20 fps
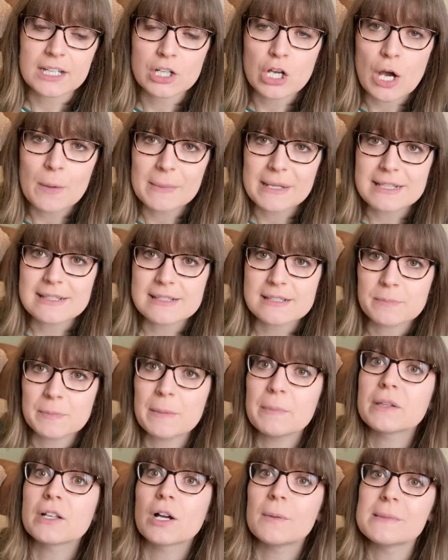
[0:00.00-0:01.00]
comments,
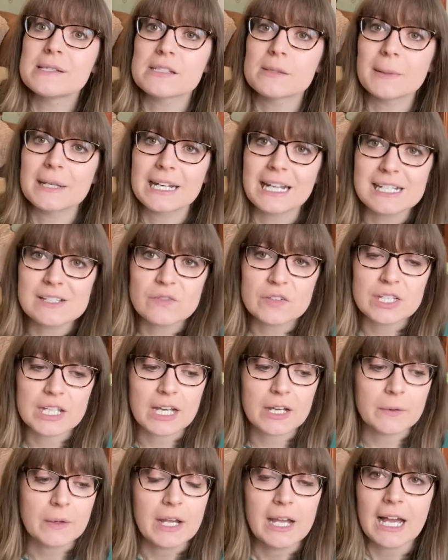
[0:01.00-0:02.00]
people that commented on my last
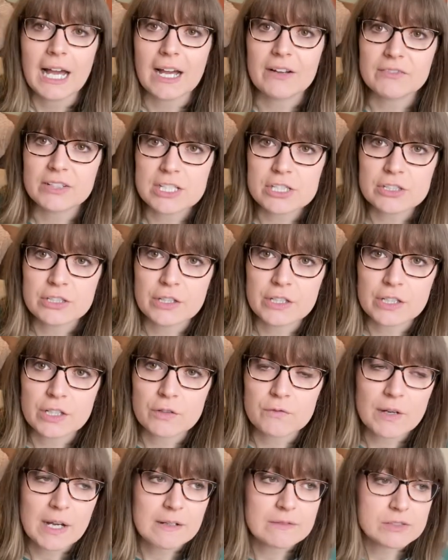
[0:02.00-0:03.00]
video, I've literally only got
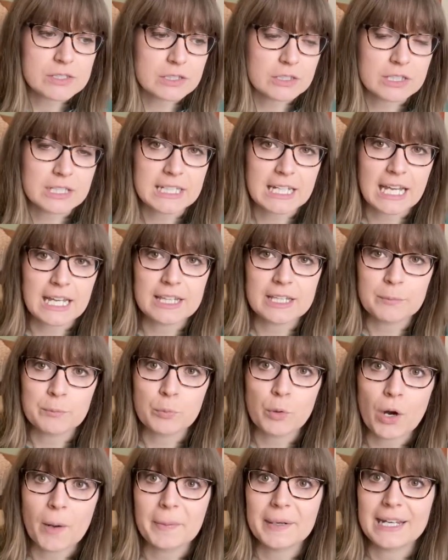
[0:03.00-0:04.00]
around to looking at them
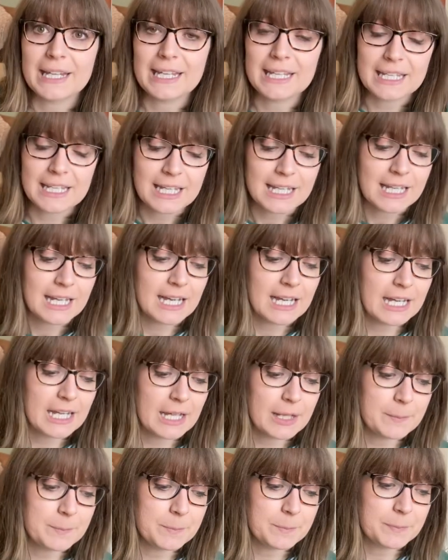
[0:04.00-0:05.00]
properly
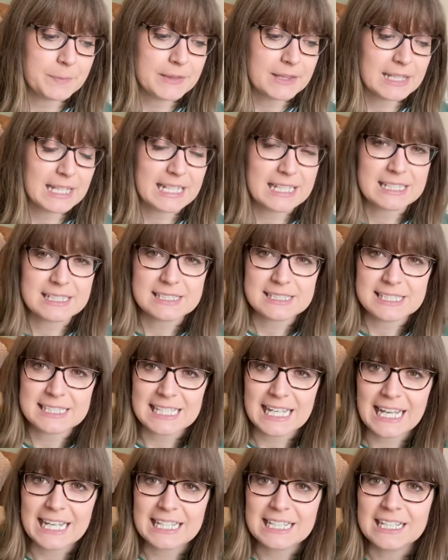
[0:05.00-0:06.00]
like
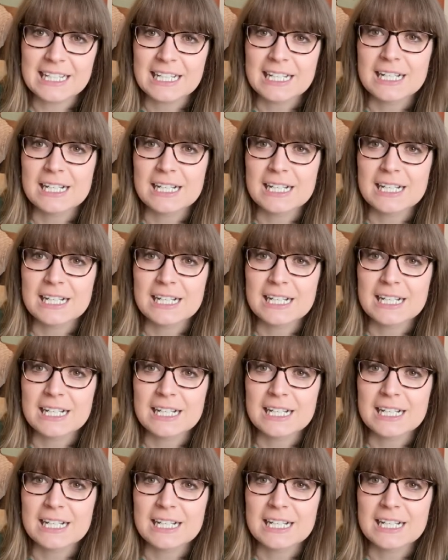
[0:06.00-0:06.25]
today.